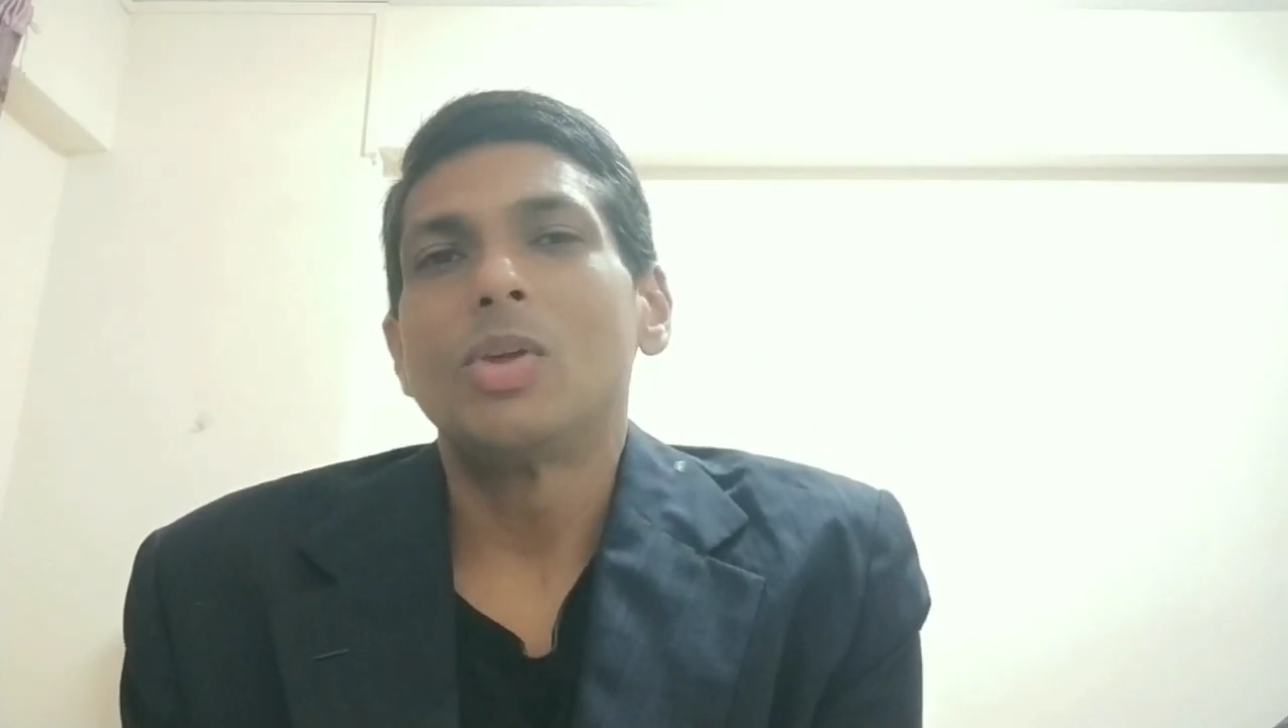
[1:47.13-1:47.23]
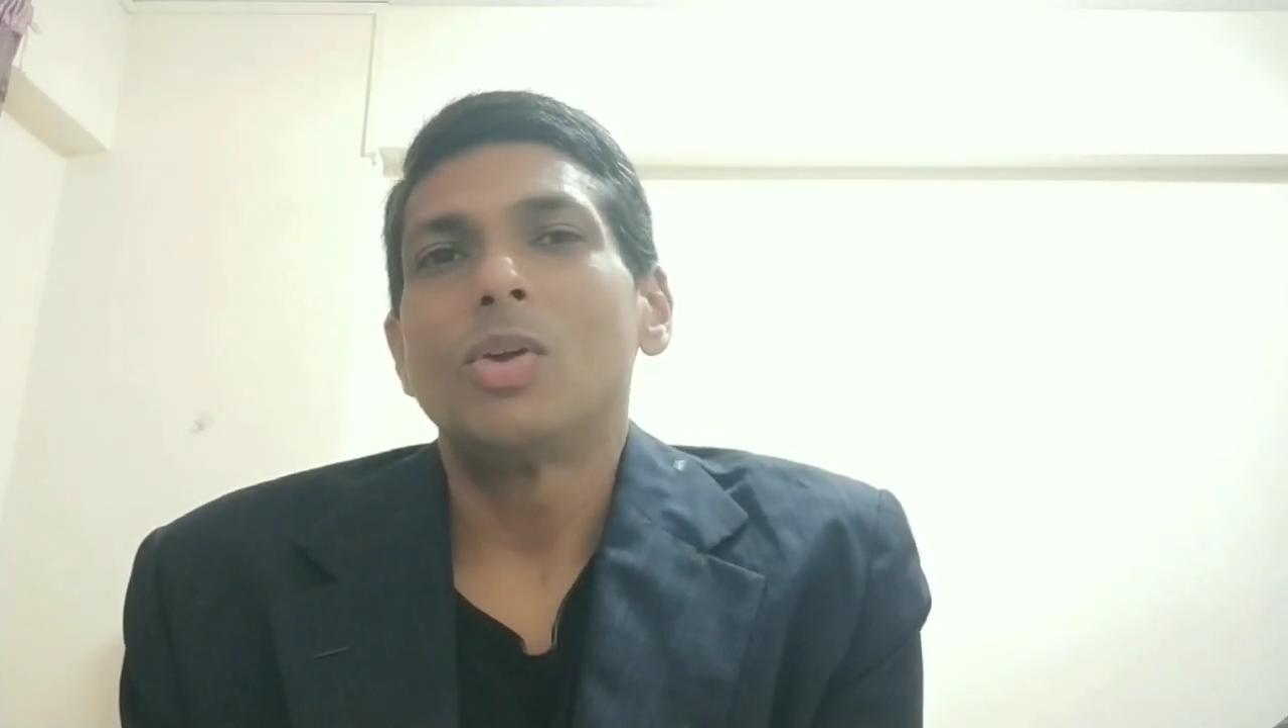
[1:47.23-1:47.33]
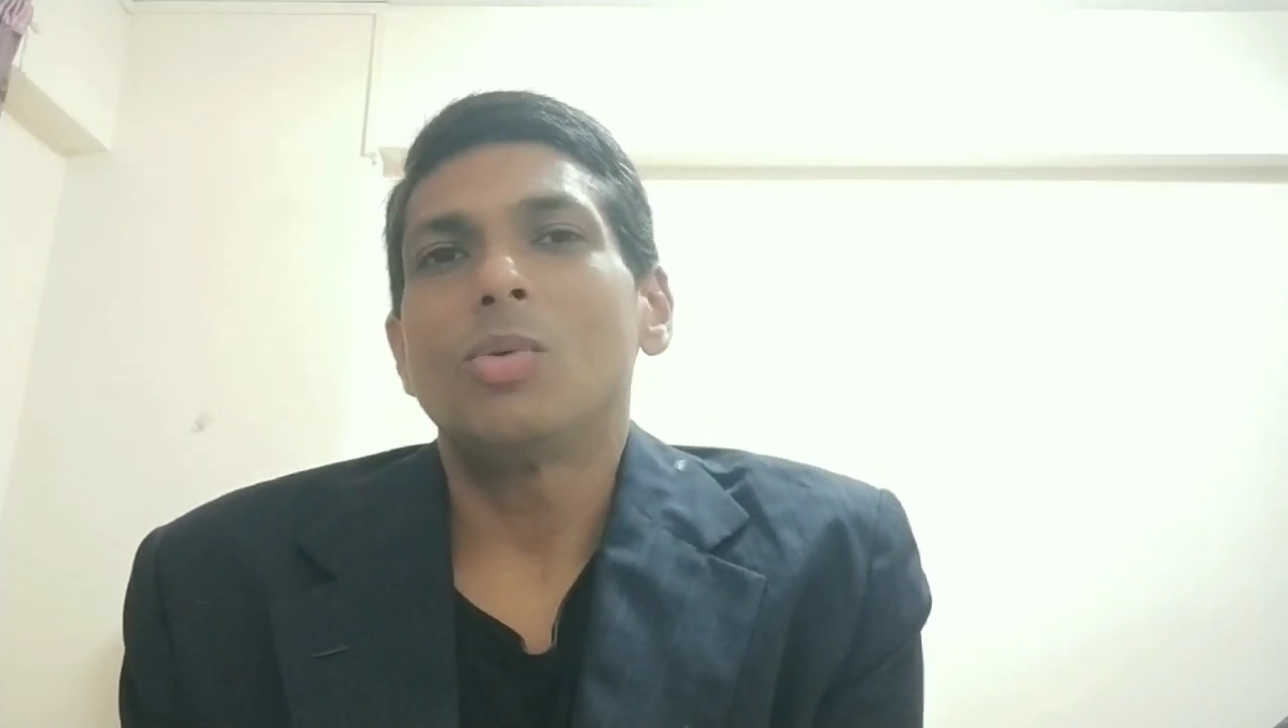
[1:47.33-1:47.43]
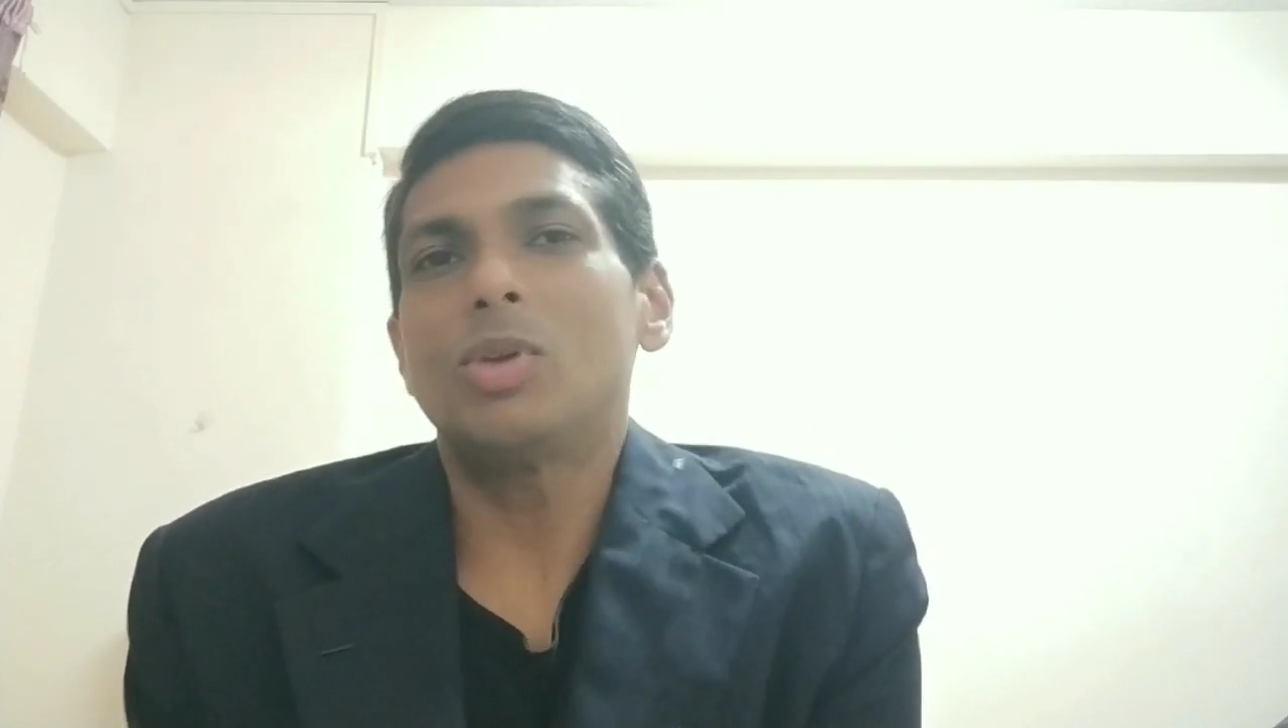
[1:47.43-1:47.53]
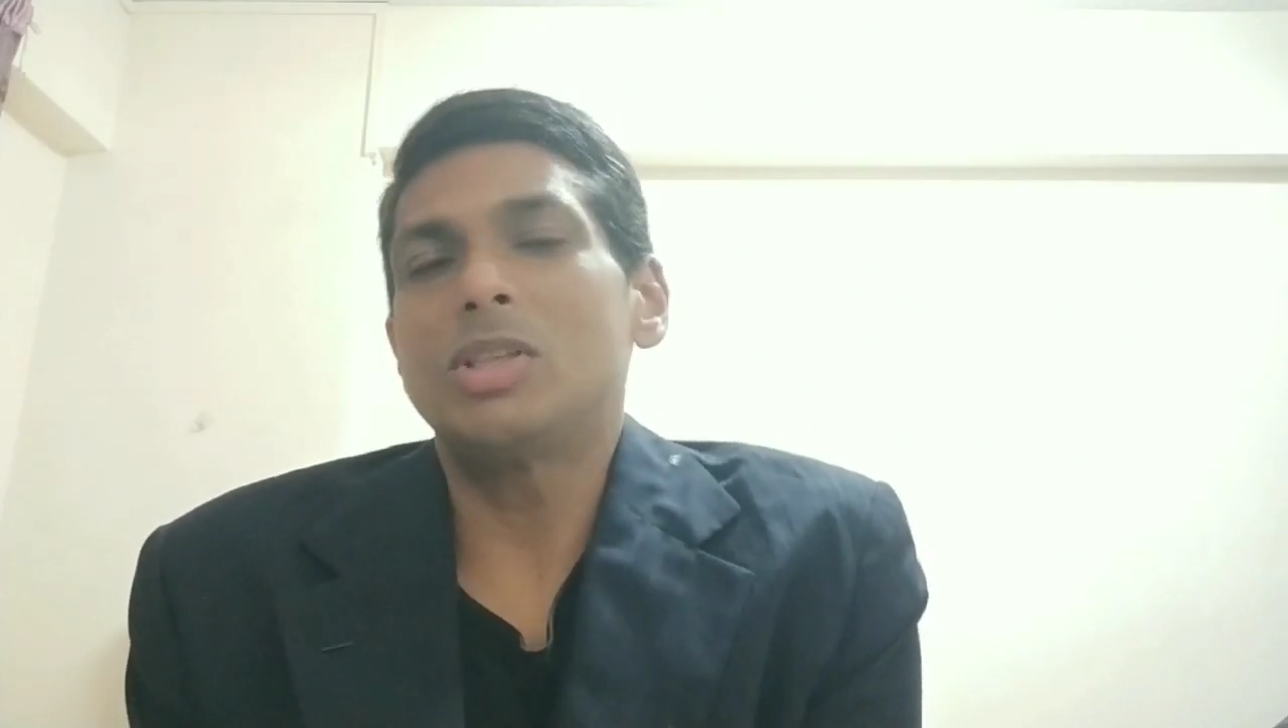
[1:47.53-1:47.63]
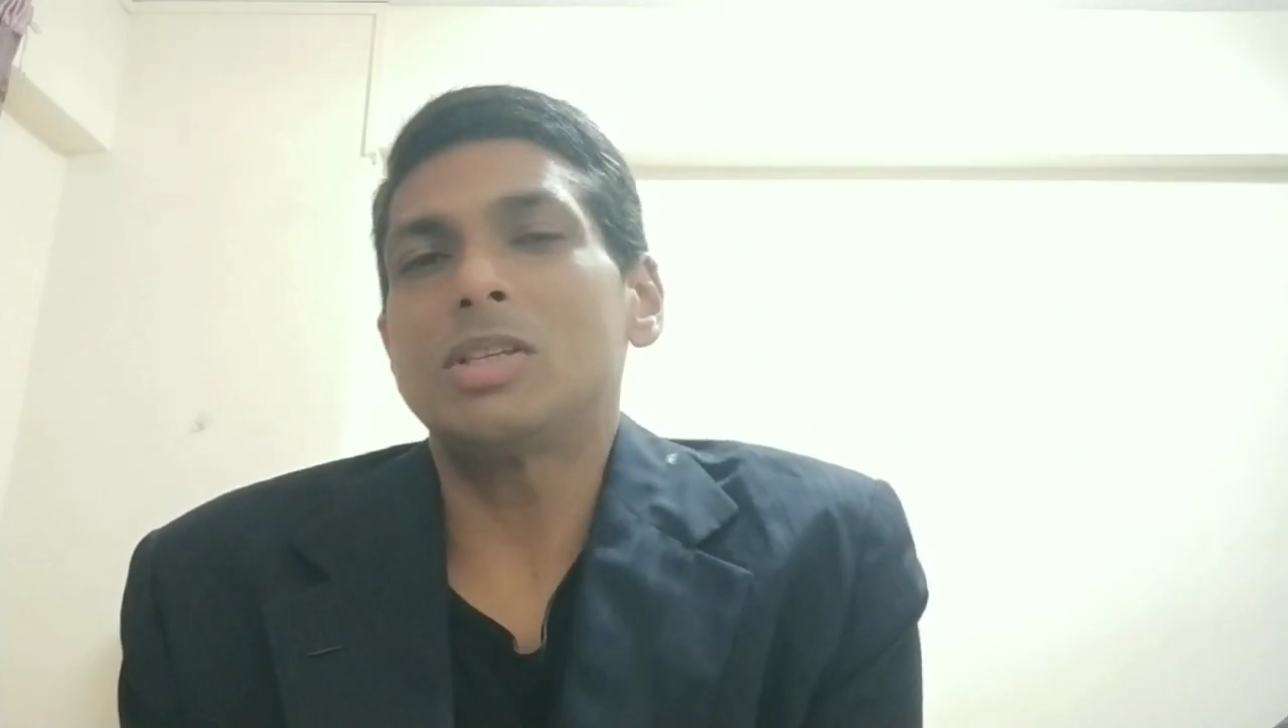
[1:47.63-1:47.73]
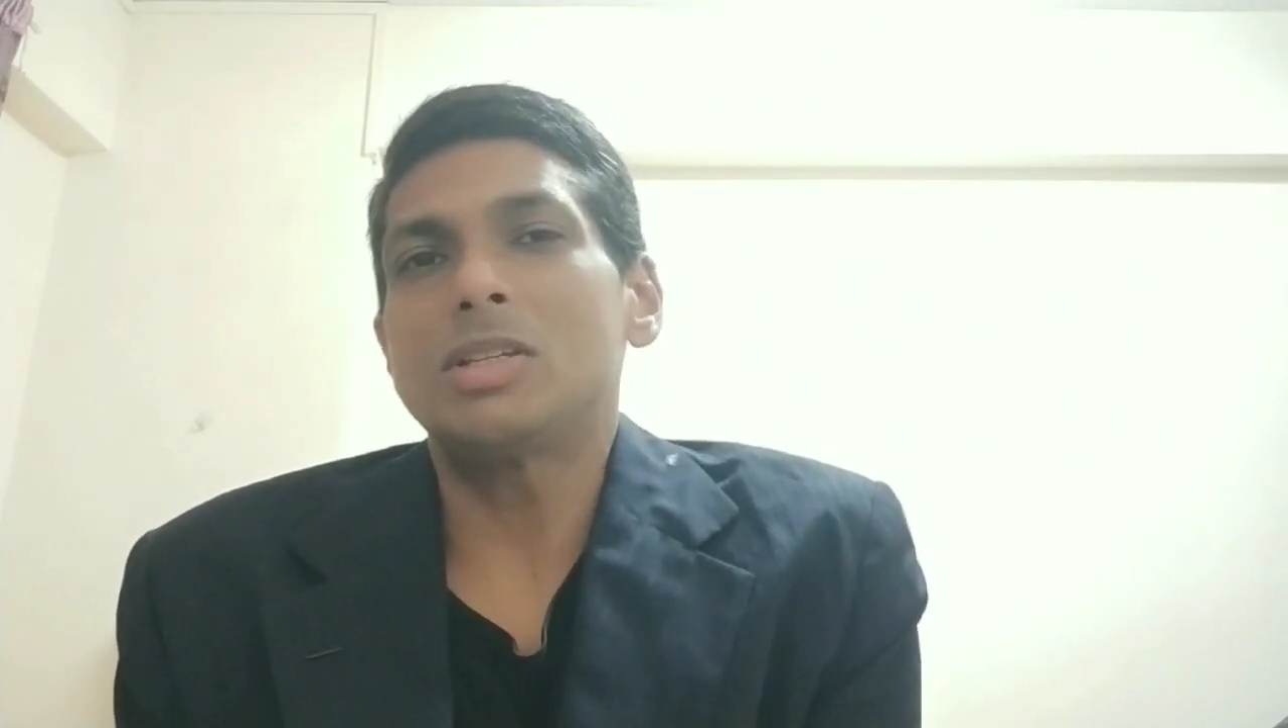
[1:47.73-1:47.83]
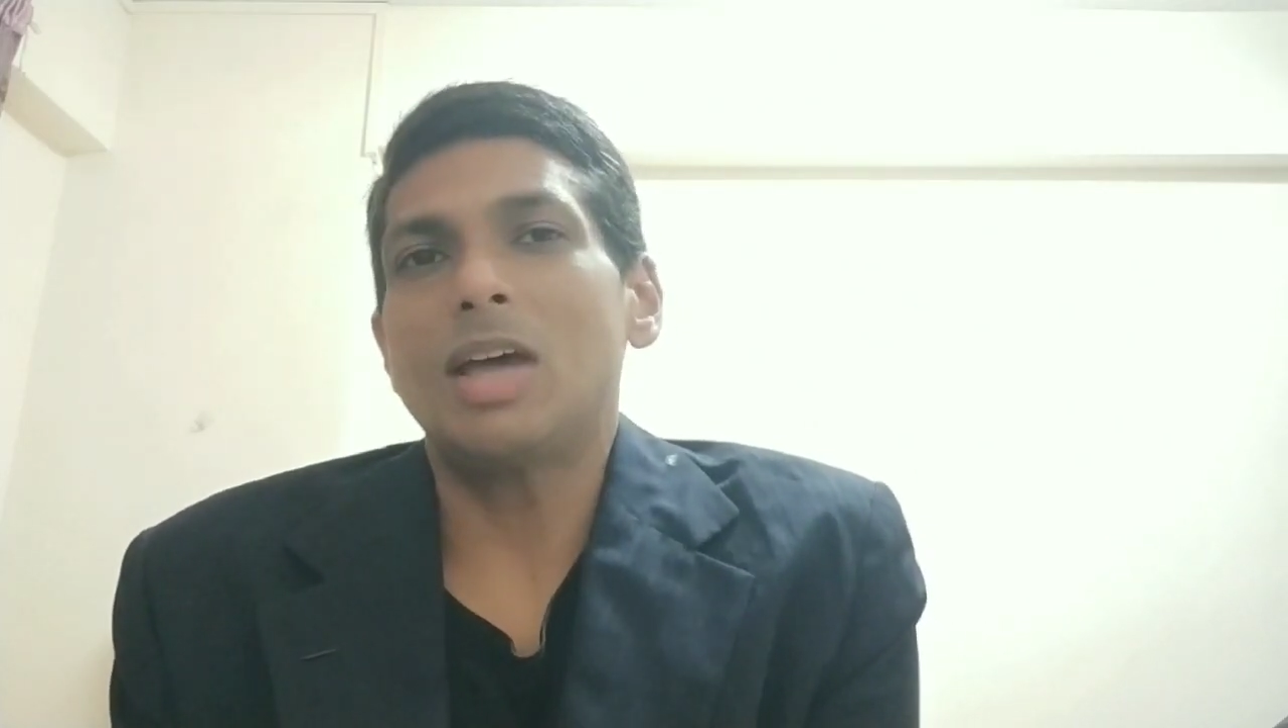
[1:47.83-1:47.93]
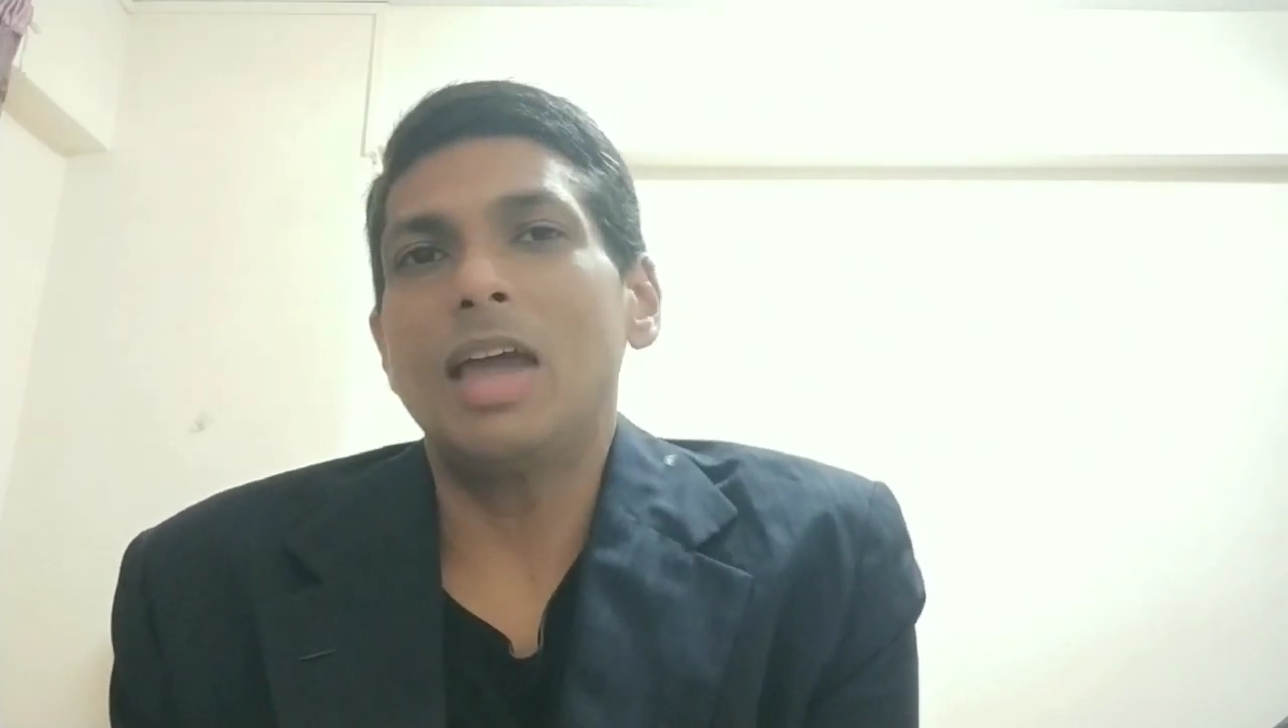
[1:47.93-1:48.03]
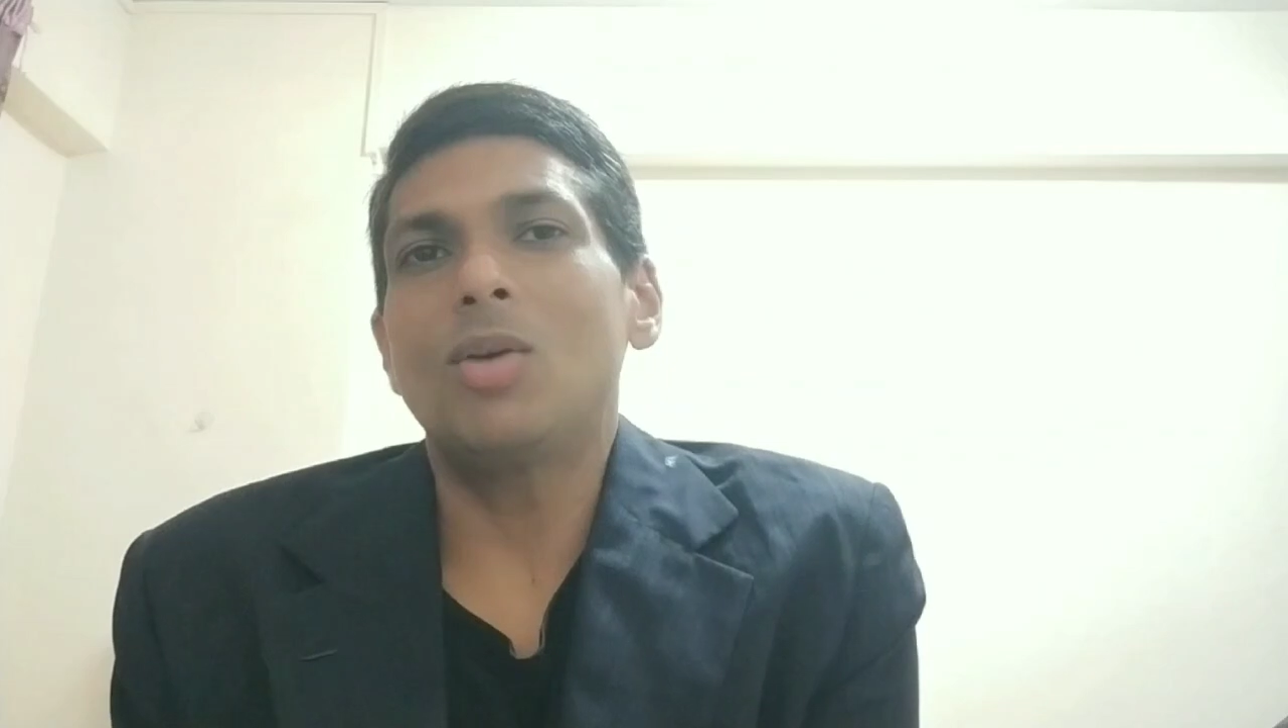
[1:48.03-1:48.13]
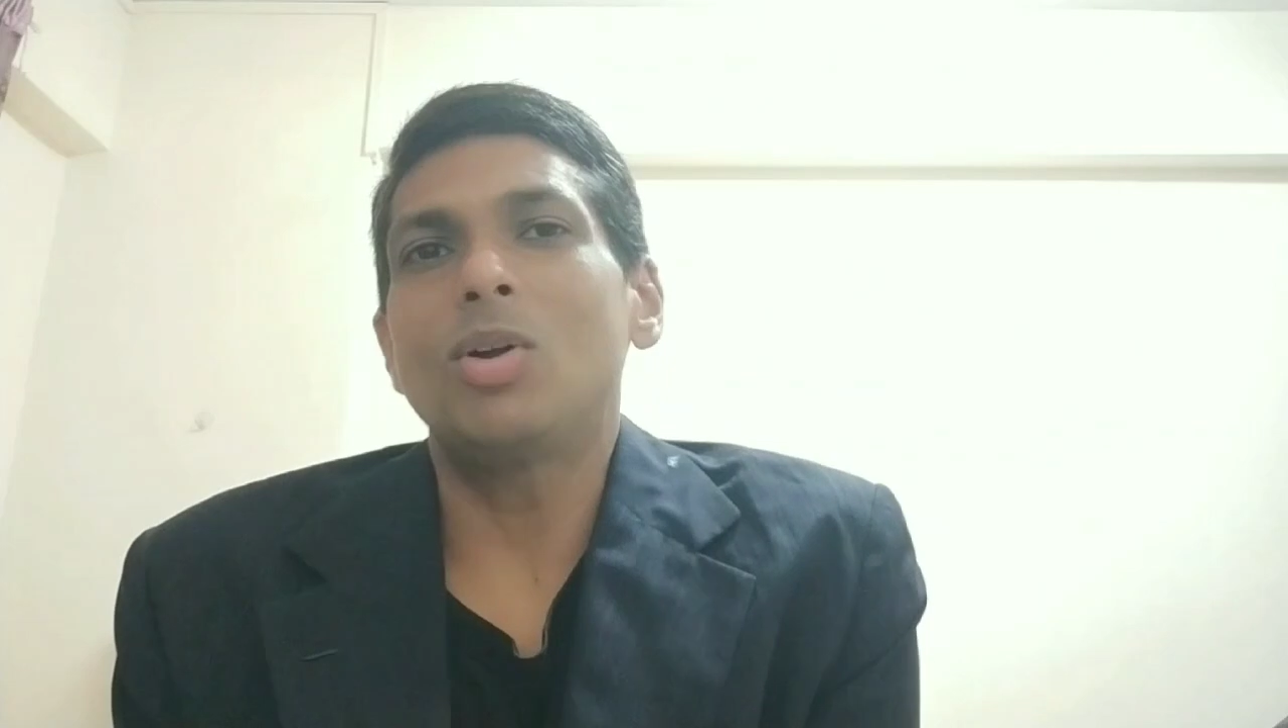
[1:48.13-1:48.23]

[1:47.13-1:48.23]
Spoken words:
What is this eye